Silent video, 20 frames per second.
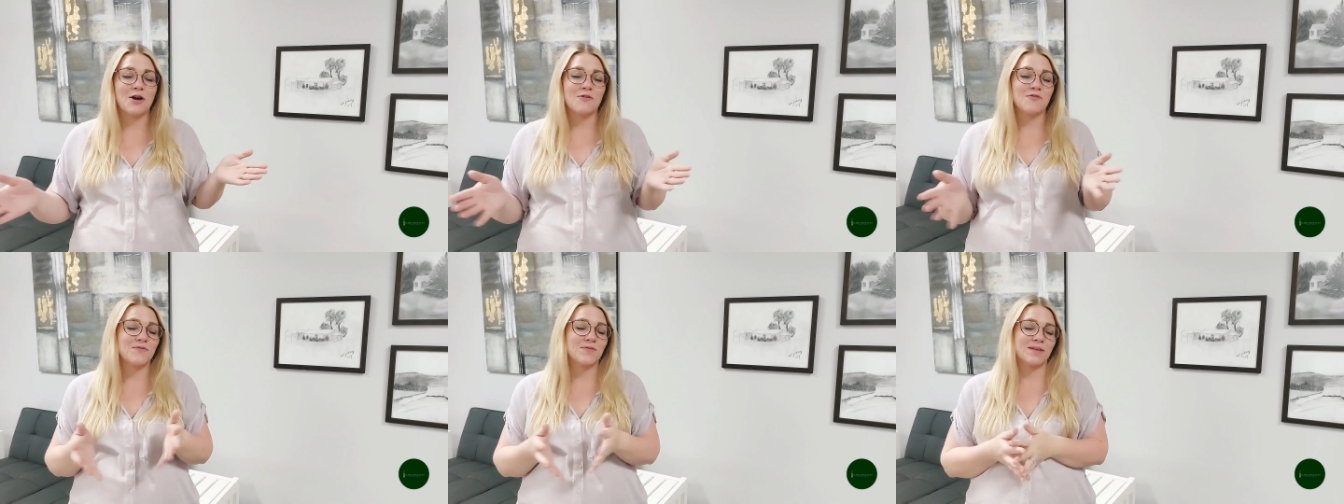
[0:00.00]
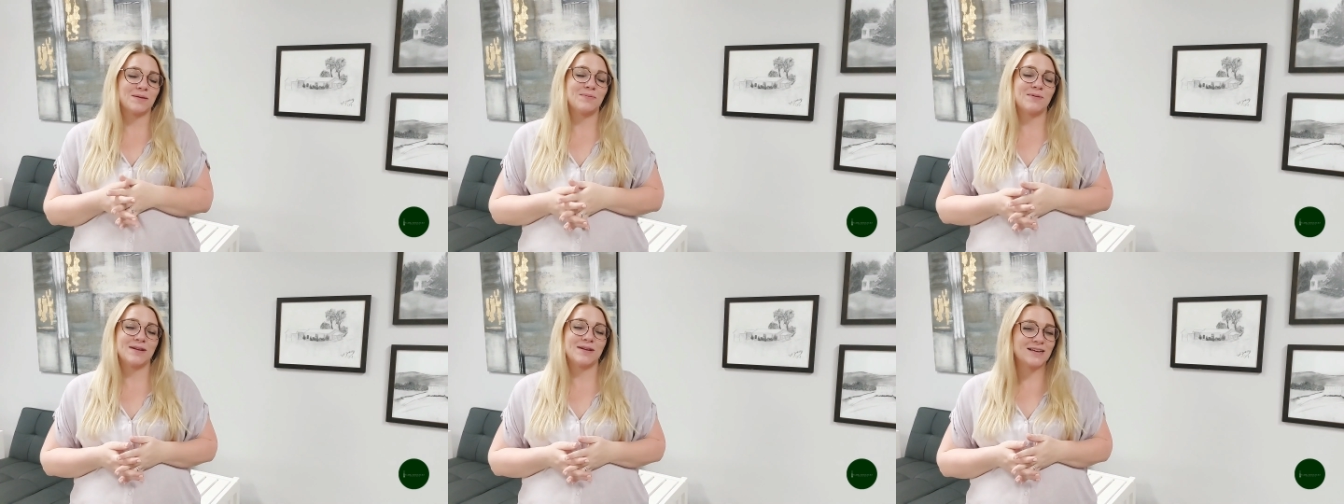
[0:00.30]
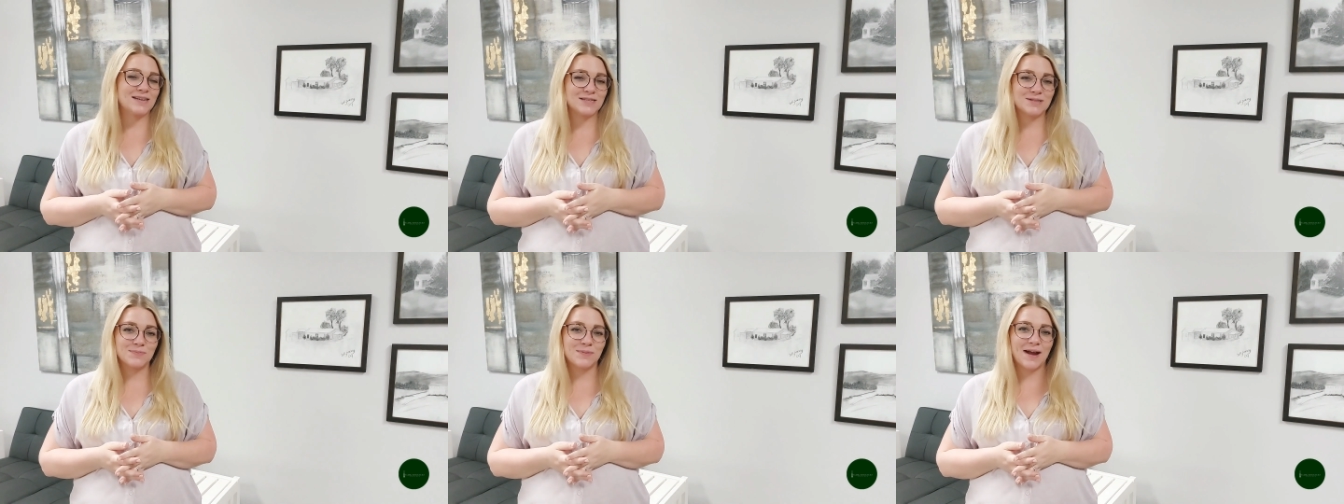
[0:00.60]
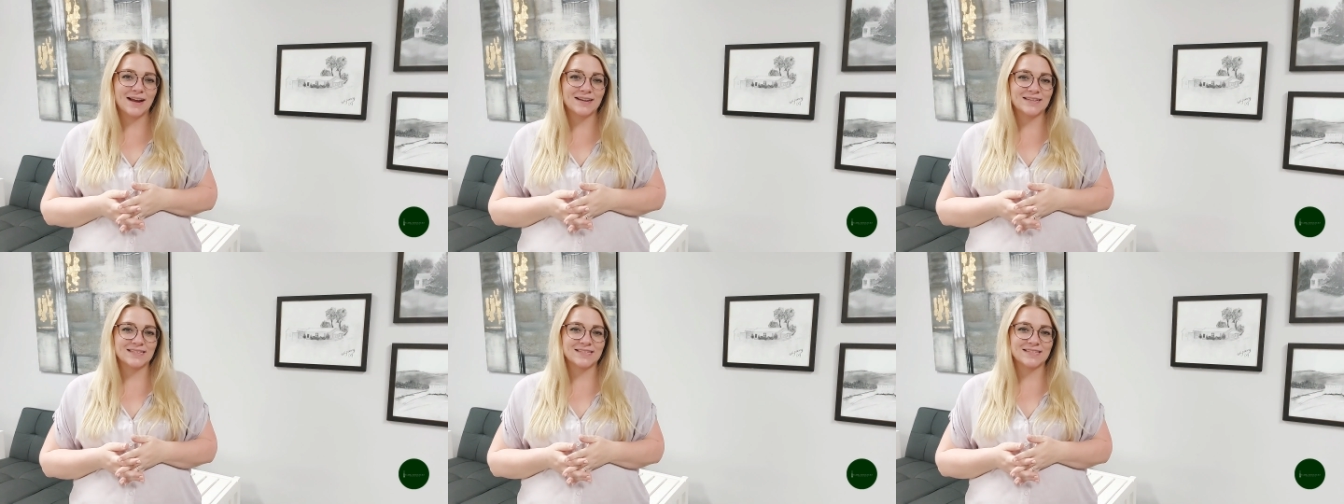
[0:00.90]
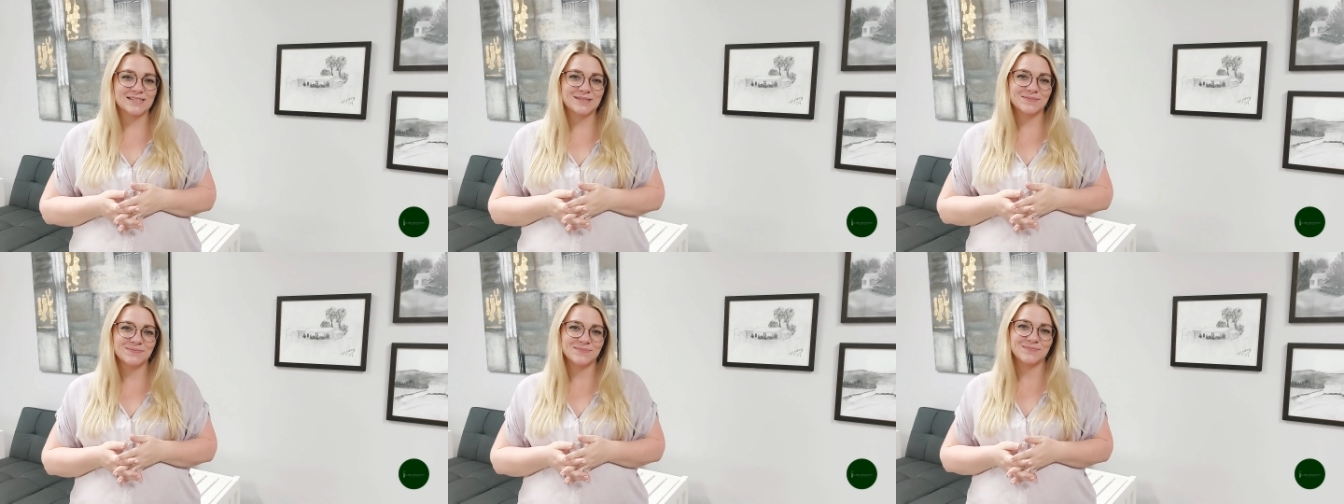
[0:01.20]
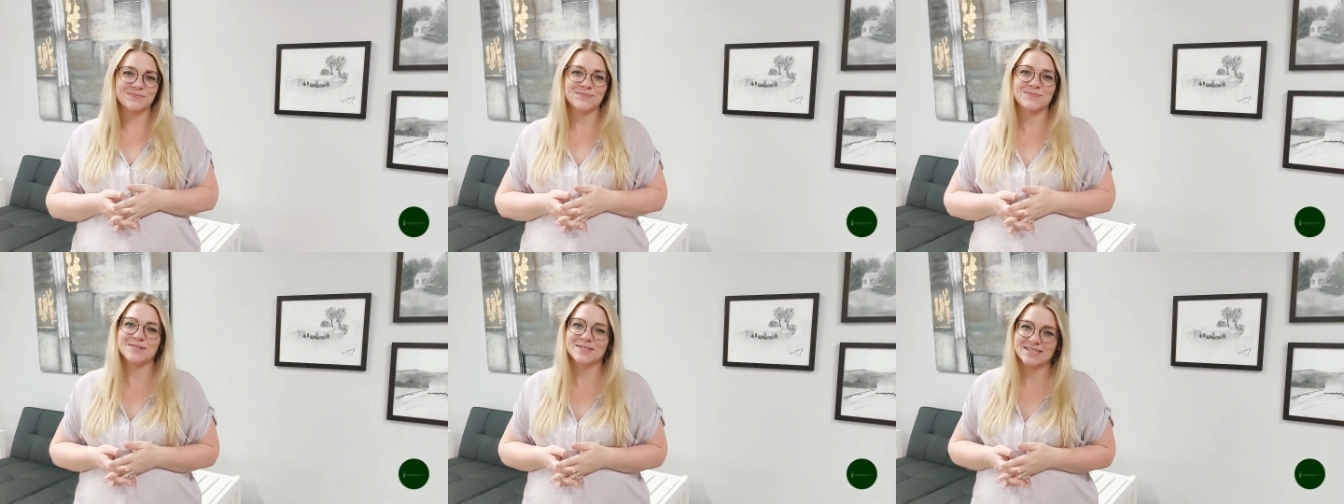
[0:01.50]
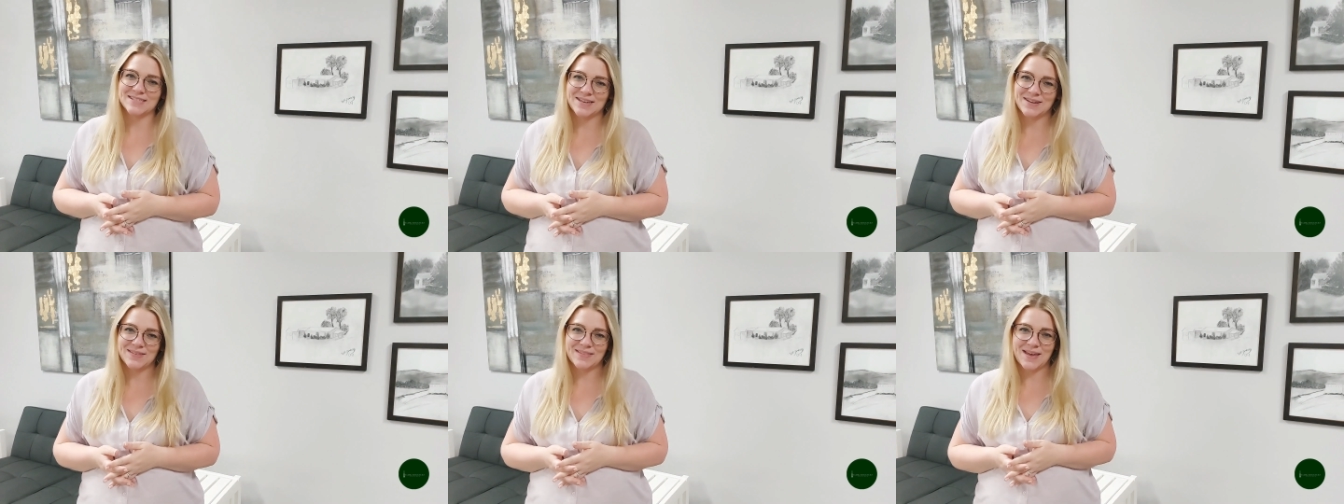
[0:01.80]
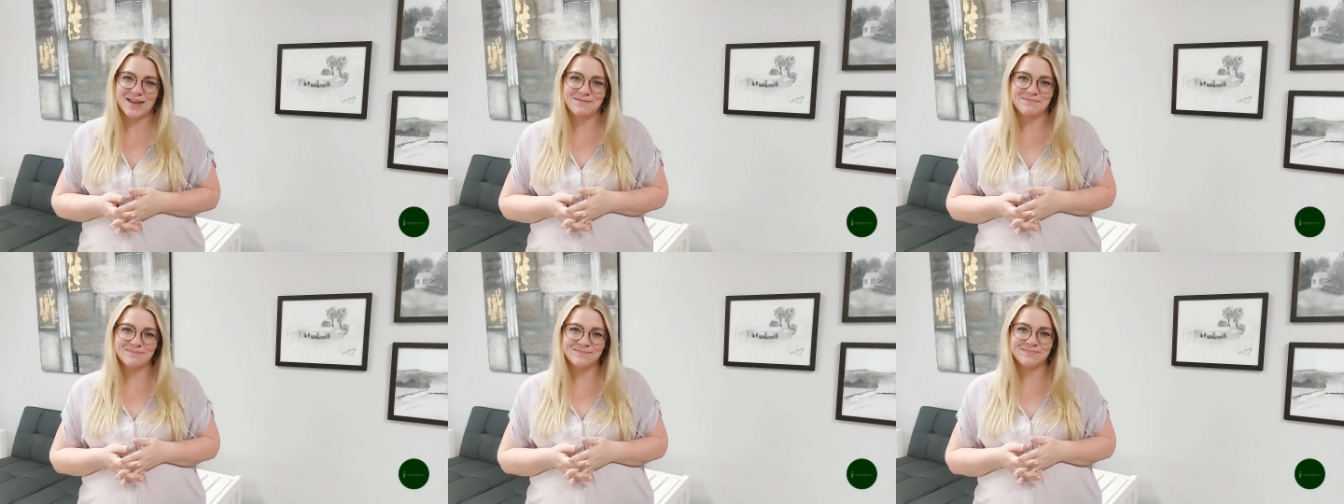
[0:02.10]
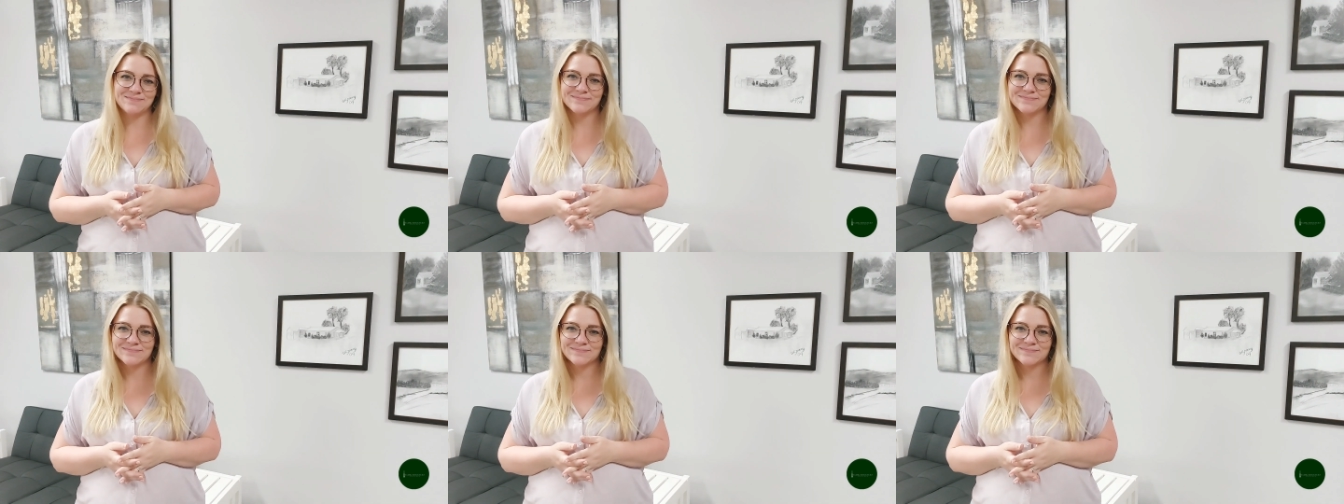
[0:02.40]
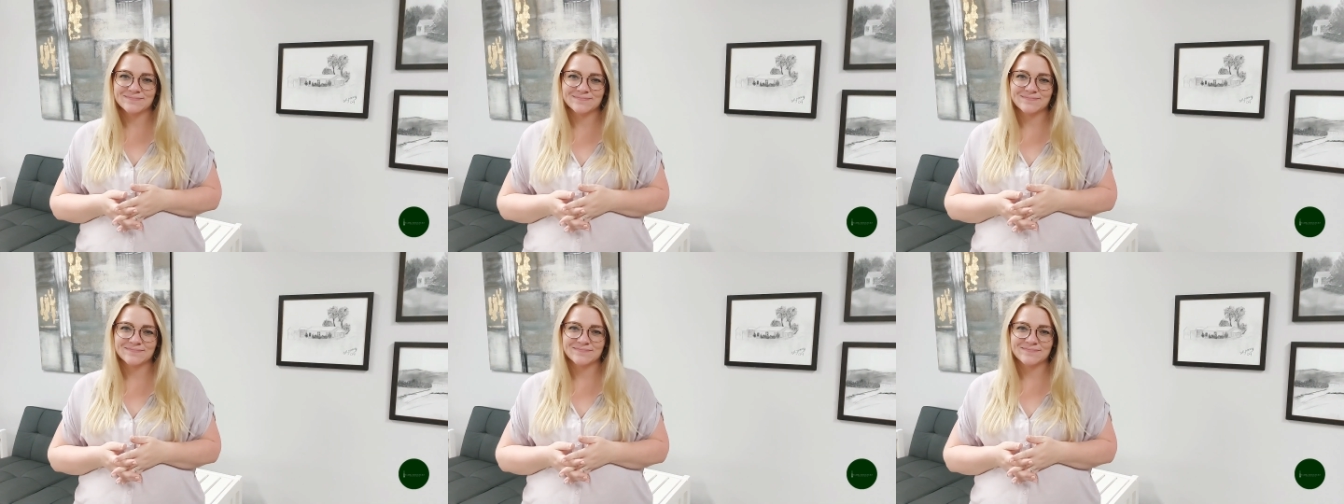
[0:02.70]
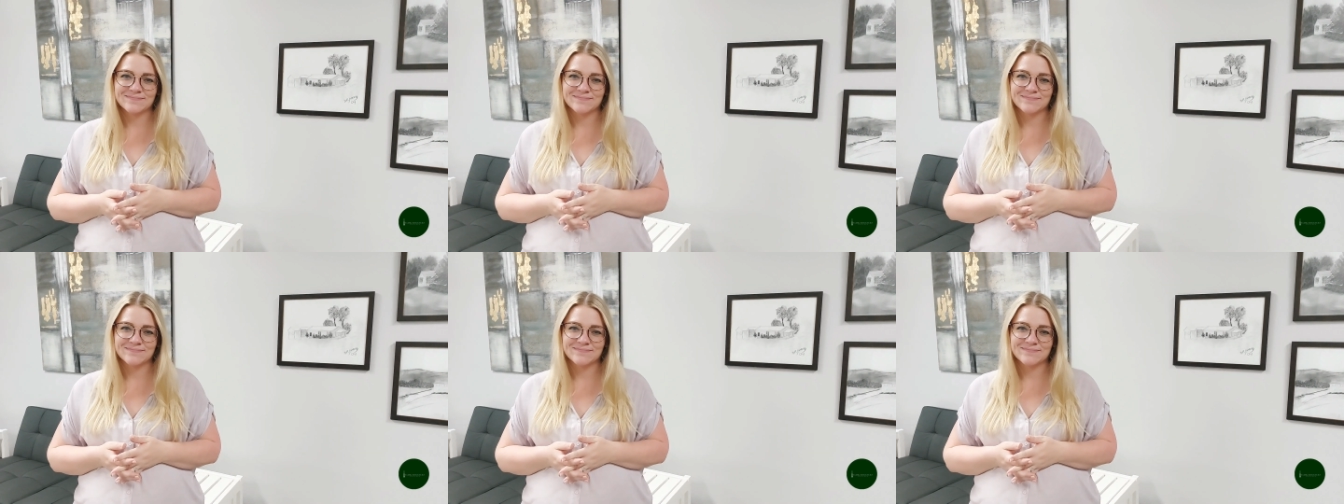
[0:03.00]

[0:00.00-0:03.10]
hopefully put it into practice. We'll see you then.